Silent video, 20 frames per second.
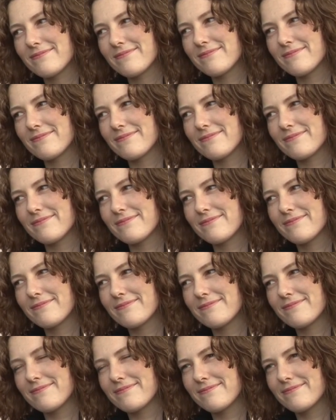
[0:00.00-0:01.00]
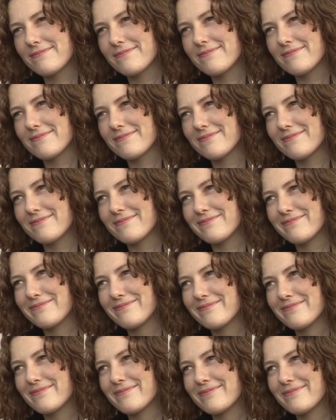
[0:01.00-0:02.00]

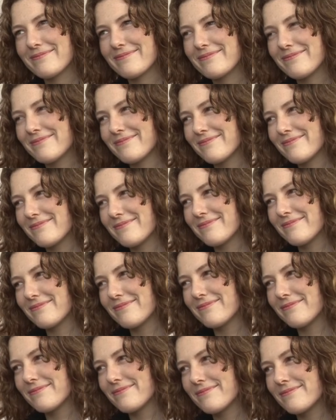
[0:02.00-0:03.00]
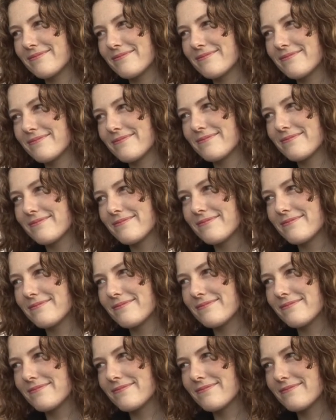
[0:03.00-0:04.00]

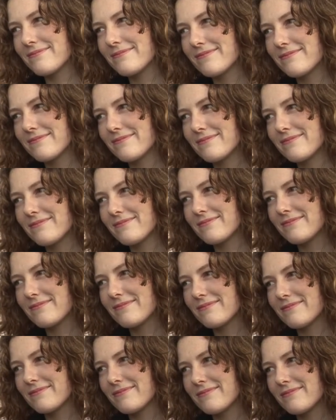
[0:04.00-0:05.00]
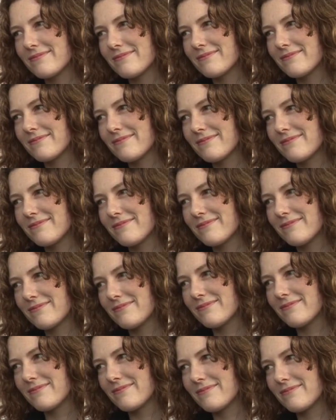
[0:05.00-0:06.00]

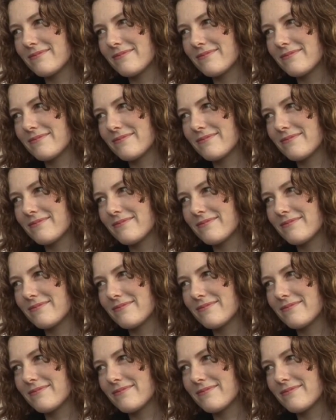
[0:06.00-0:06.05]
This person isn't speaking.